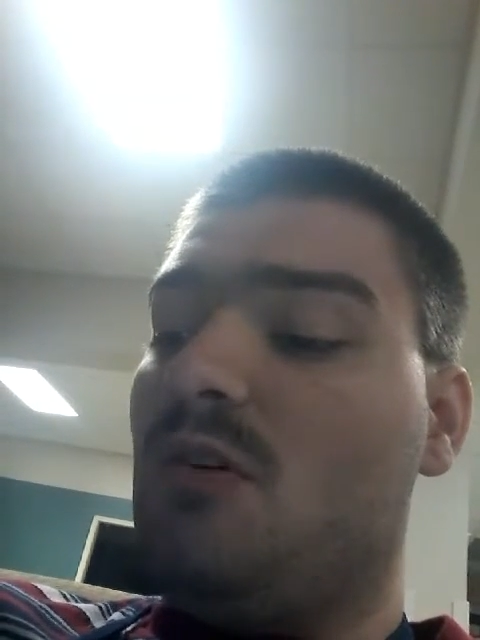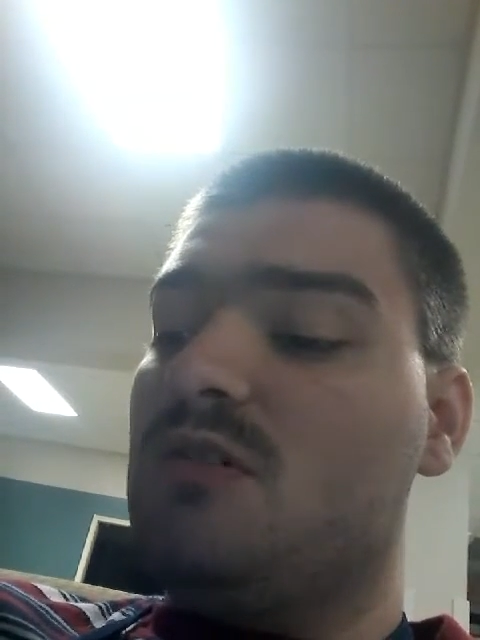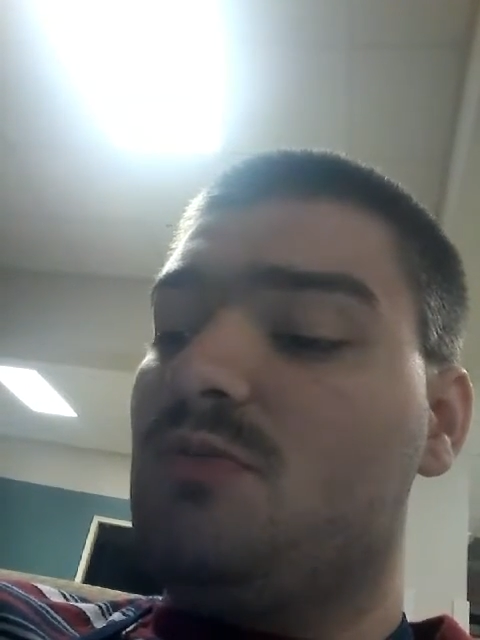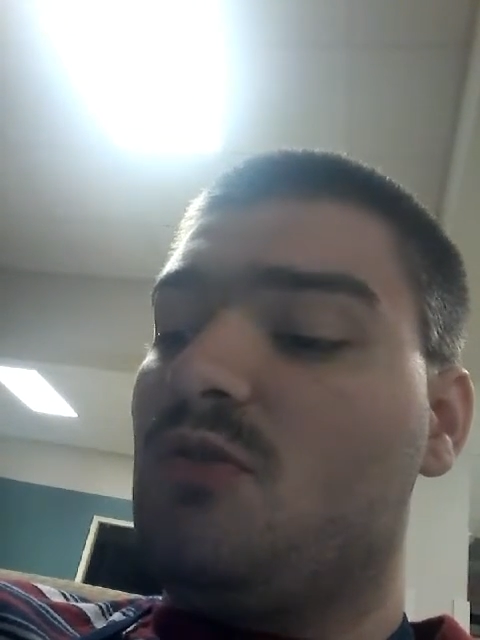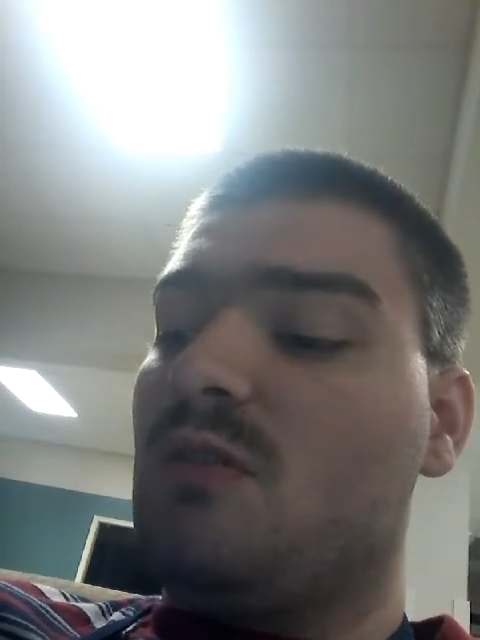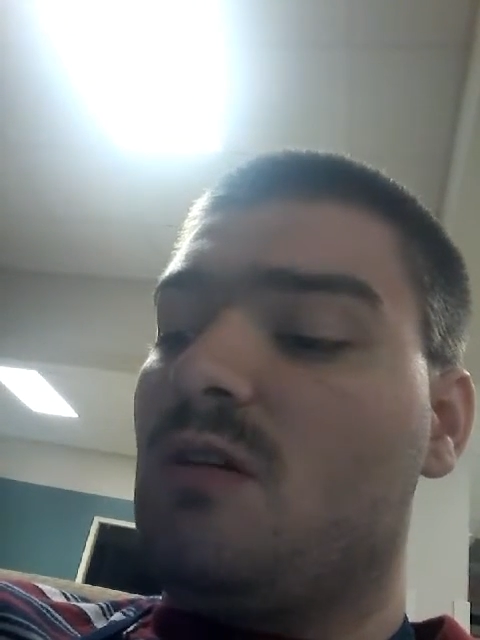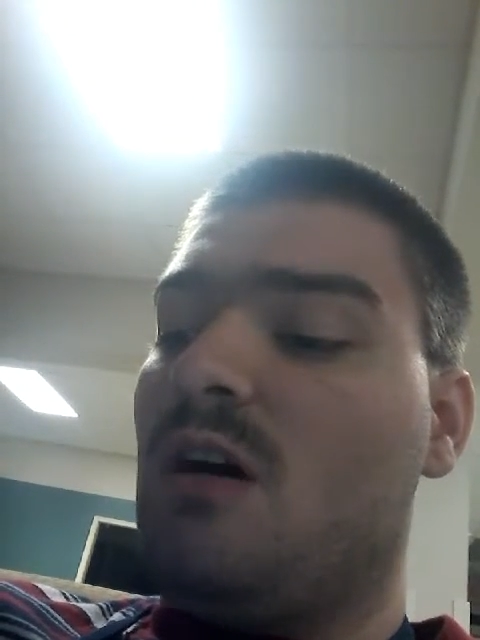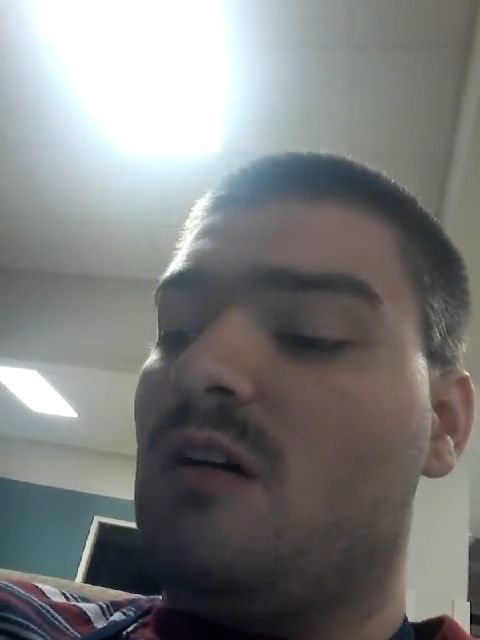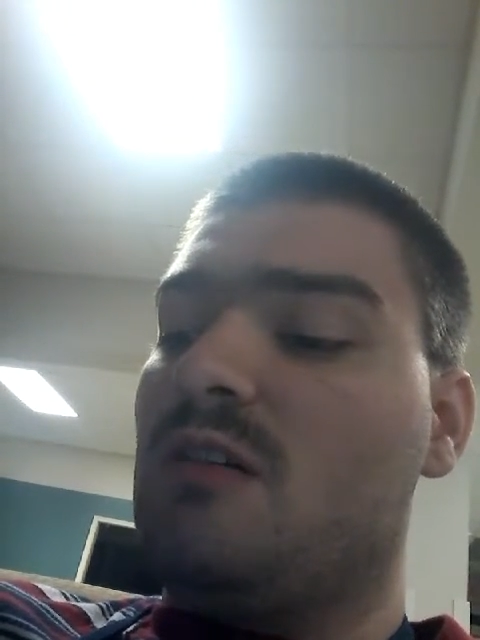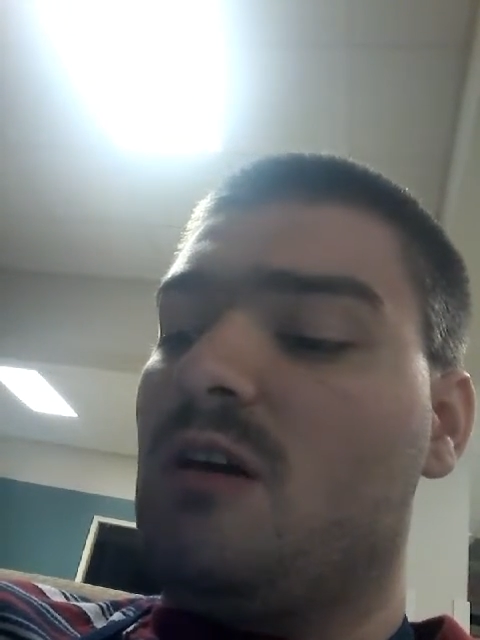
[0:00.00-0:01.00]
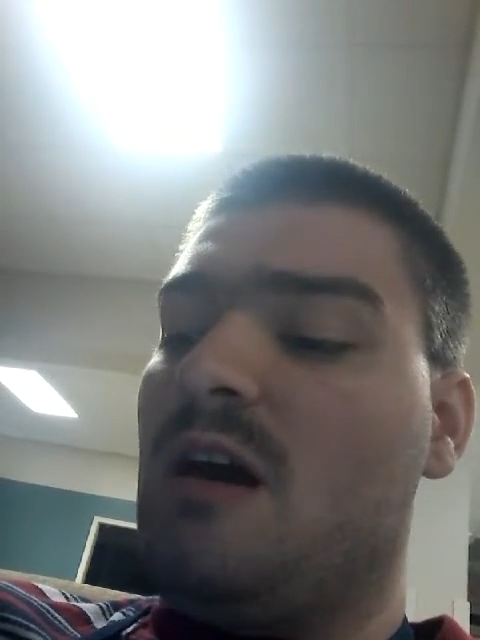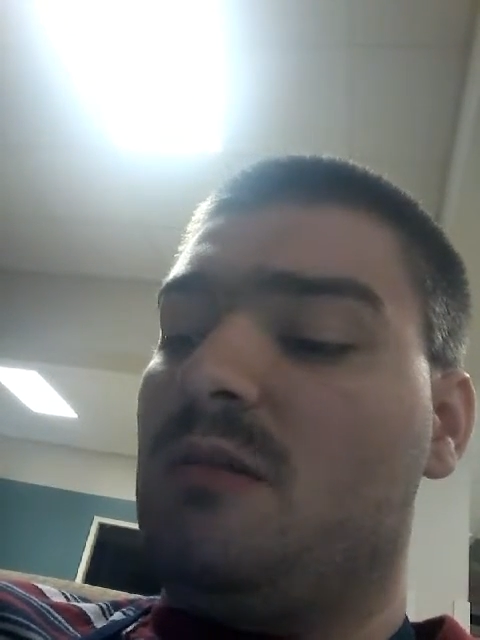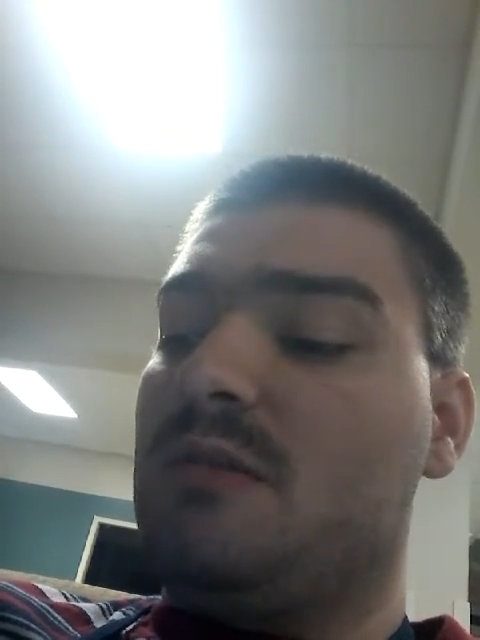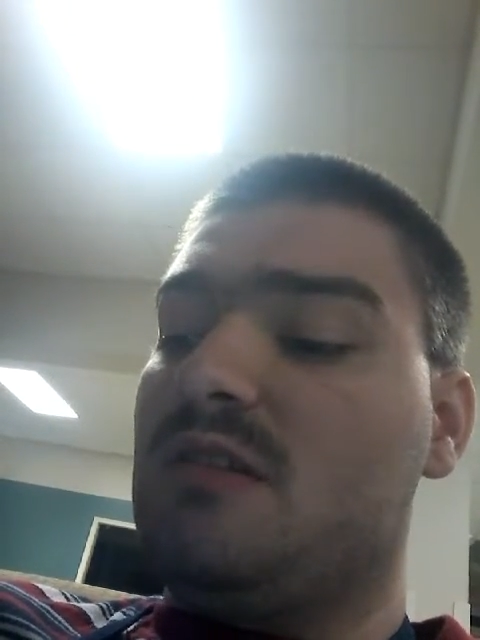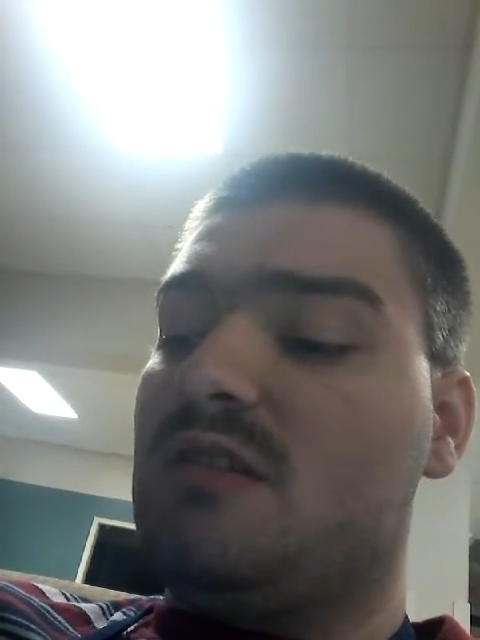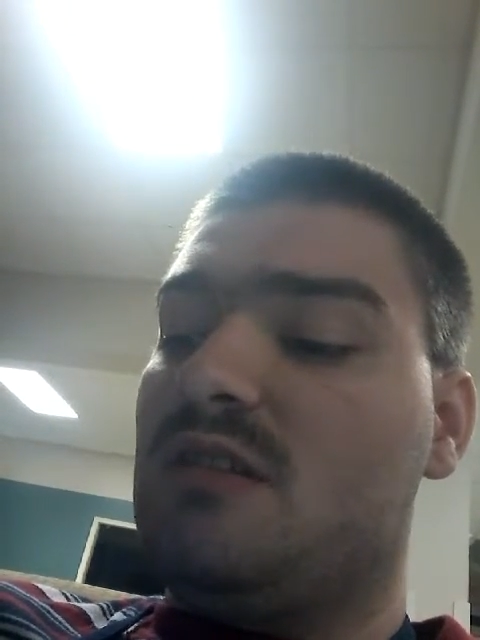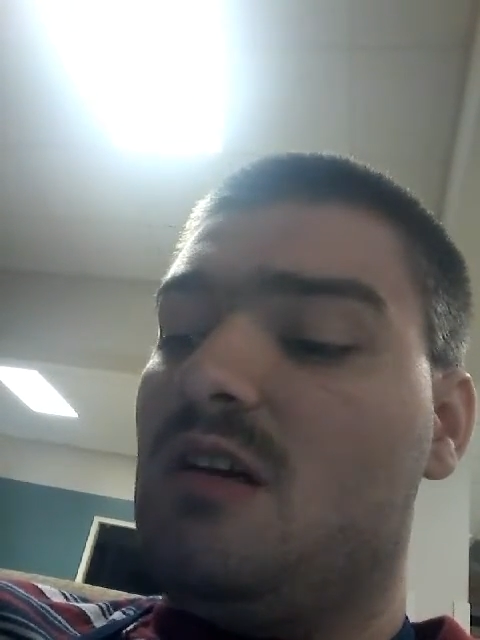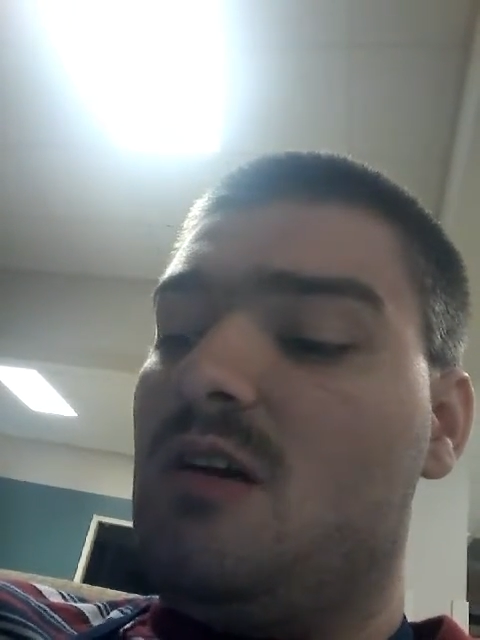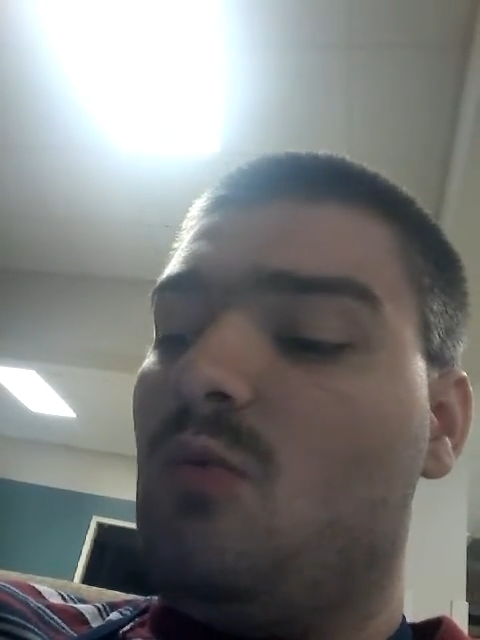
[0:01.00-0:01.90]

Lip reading: ponies put on their elements,